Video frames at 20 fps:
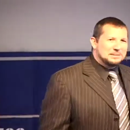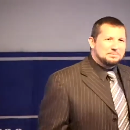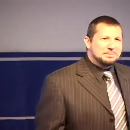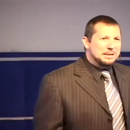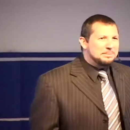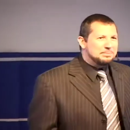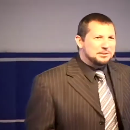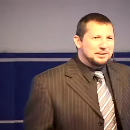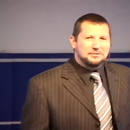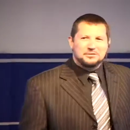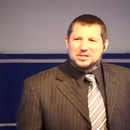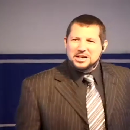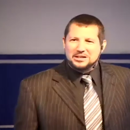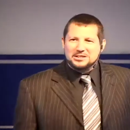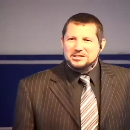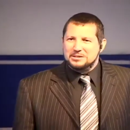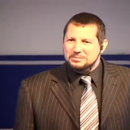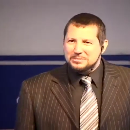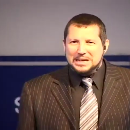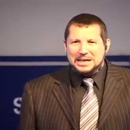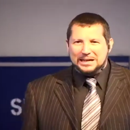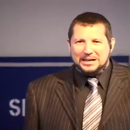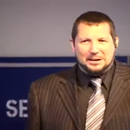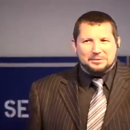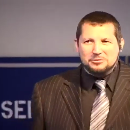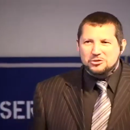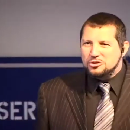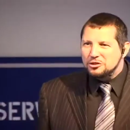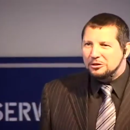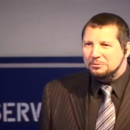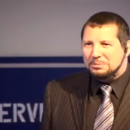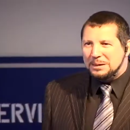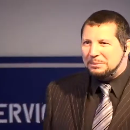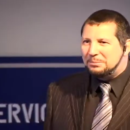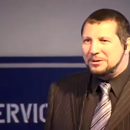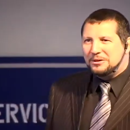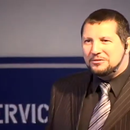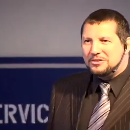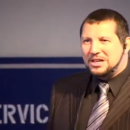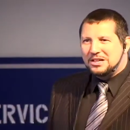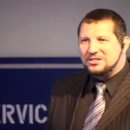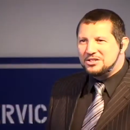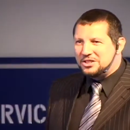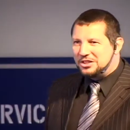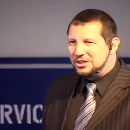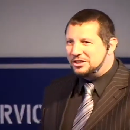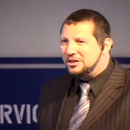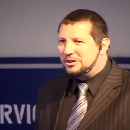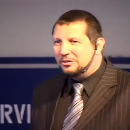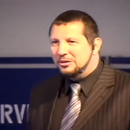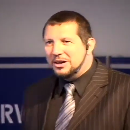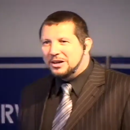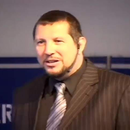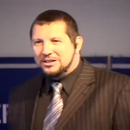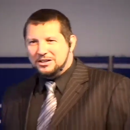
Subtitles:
that people have done to me, and I'm sure people have done to you,